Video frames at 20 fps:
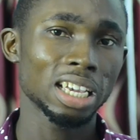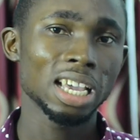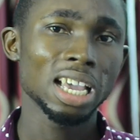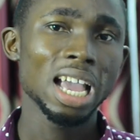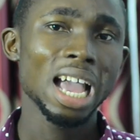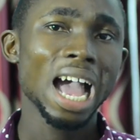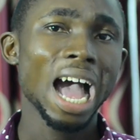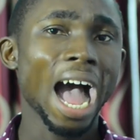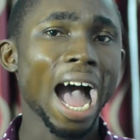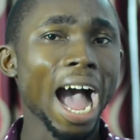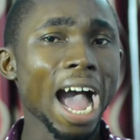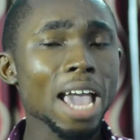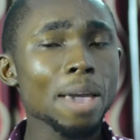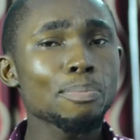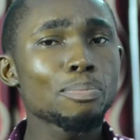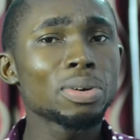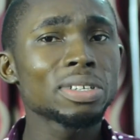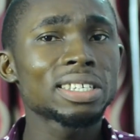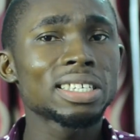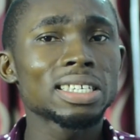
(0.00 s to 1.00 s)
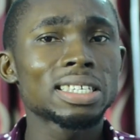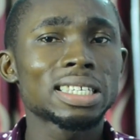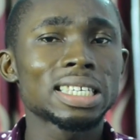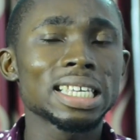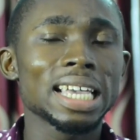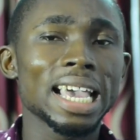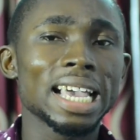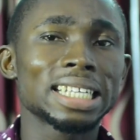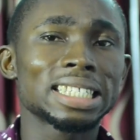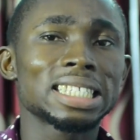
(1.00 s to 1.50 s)
IP
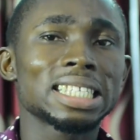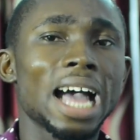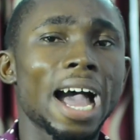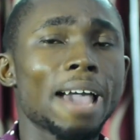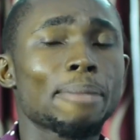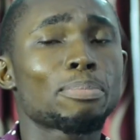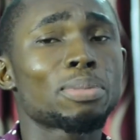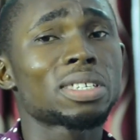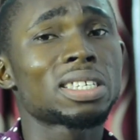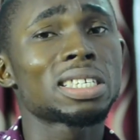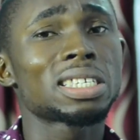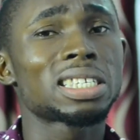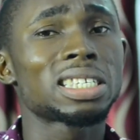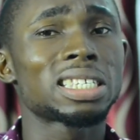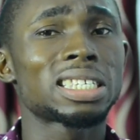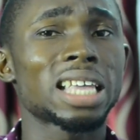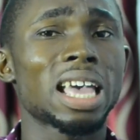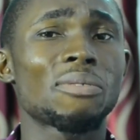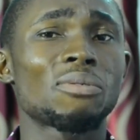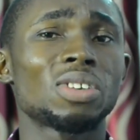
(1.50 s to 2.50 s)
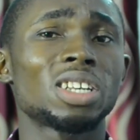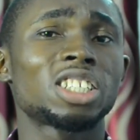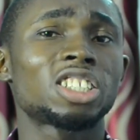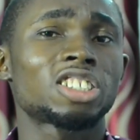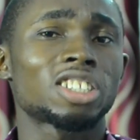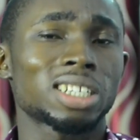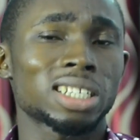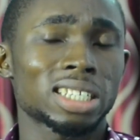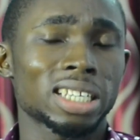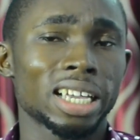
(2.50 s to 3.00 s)
68 and IP 67. Let's
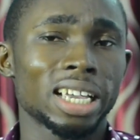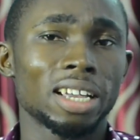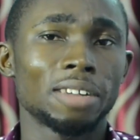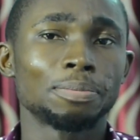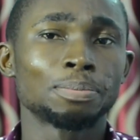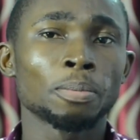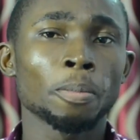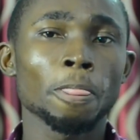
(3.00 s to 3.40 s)
just say,